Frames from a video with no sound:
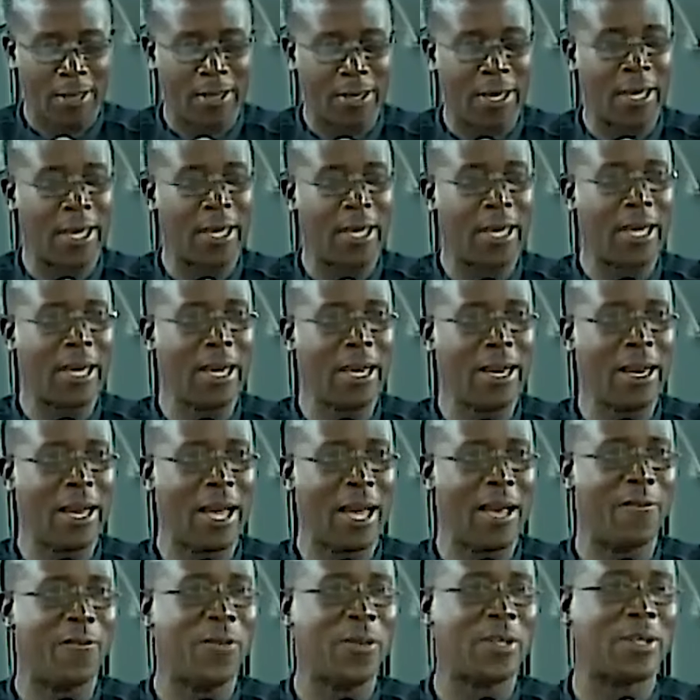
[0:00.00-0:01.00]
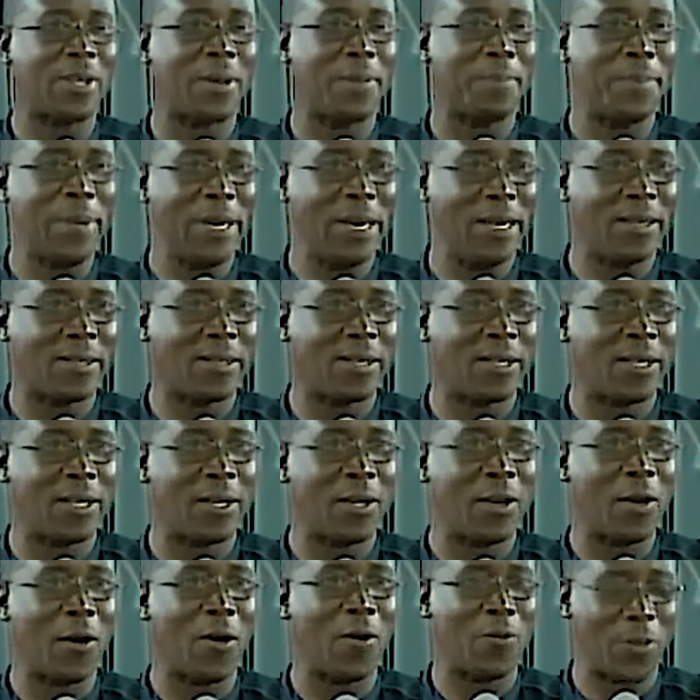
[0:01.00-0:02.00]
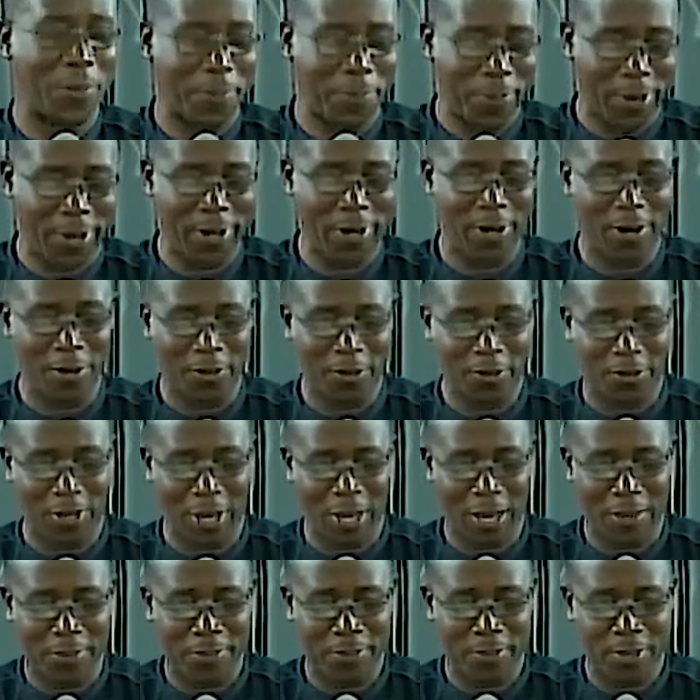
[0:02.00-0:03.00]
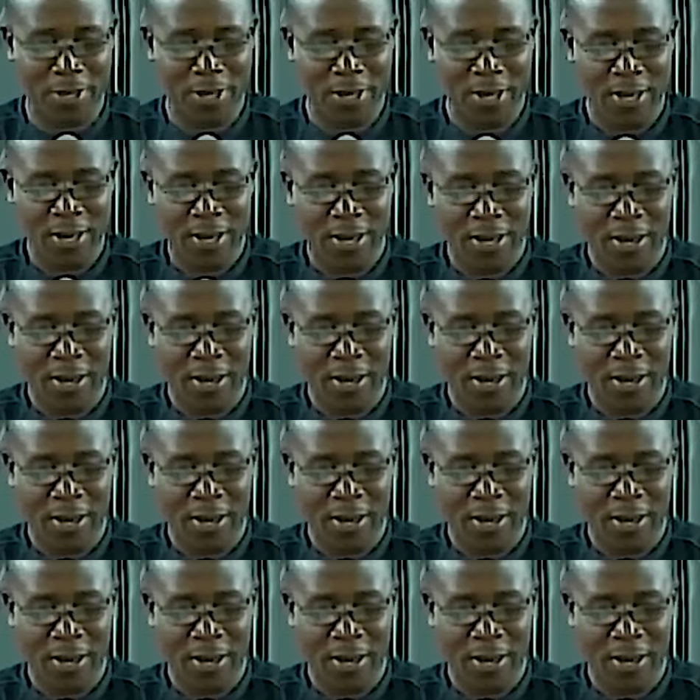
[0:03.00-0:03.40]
the inevitability of the perilous times,